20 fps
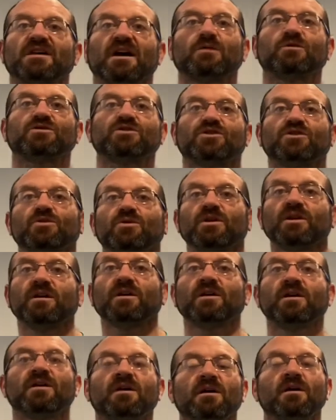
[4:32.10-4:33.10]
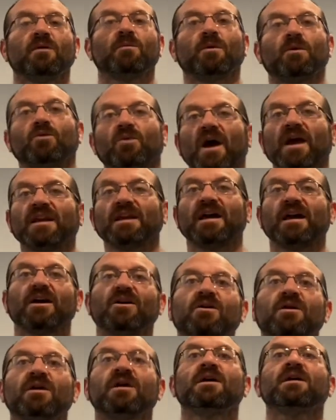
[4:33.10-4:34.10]
was doing, but right now,
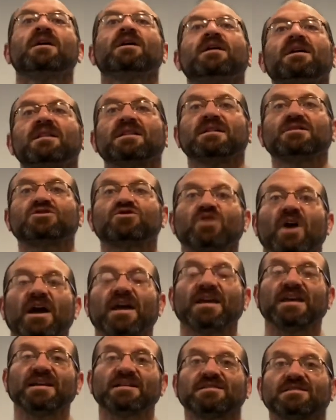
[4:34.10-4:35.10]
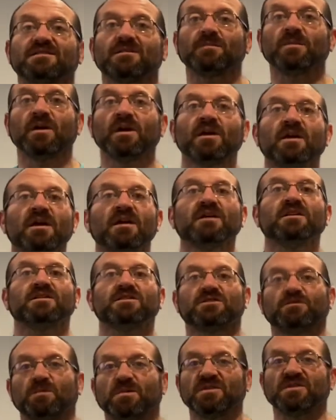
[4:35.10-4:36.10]
let's try and get some
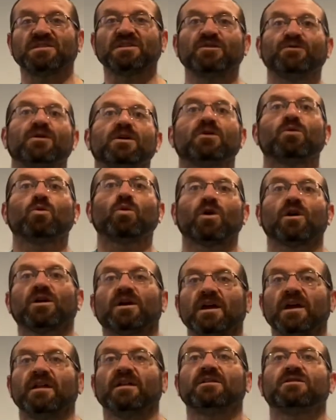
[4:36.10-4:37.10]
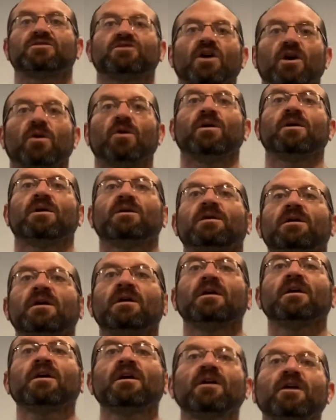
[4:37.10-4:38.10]
specific work in. So
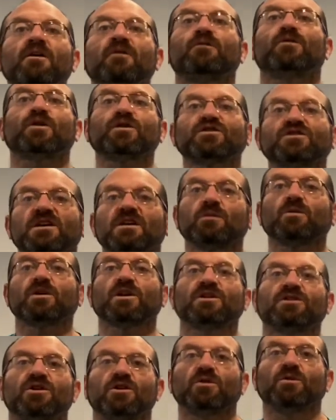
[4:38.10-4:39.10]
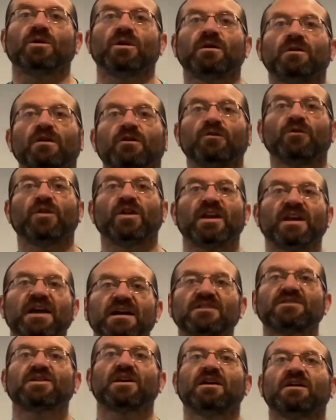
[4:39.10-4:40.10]
first thing we're gonna do for the
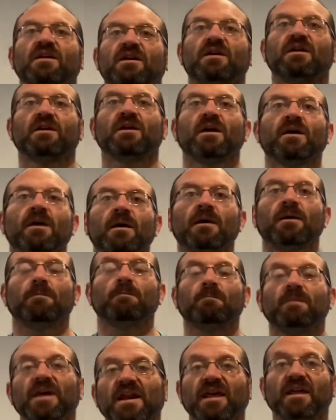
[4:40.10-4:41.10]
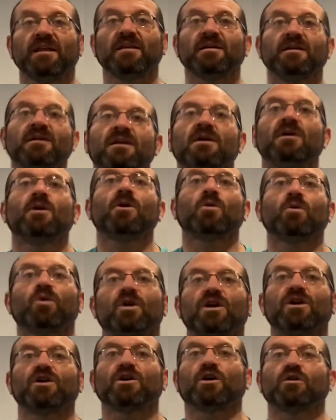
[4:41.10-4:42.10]
next minute, we're
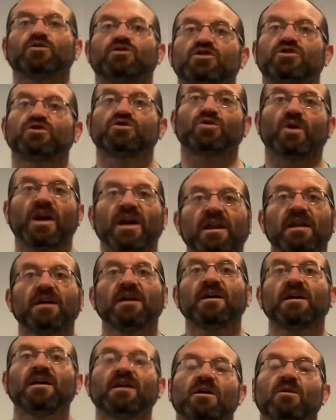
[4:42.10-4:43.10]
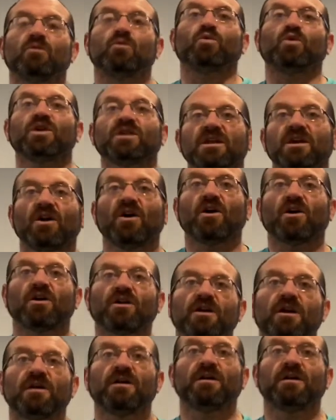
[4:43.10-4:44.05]
gonna go straight, really hard,